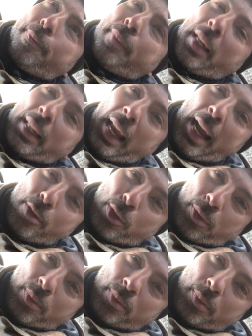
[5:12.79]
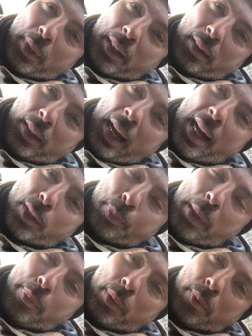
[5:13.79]
account with the gas
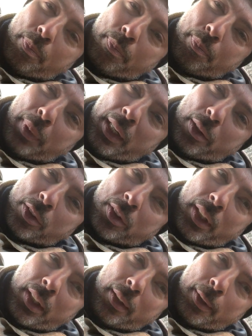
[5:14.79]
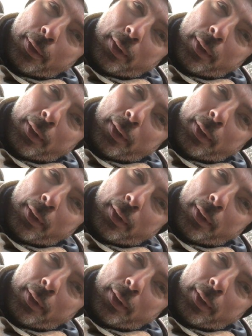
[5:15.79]
people, BOC,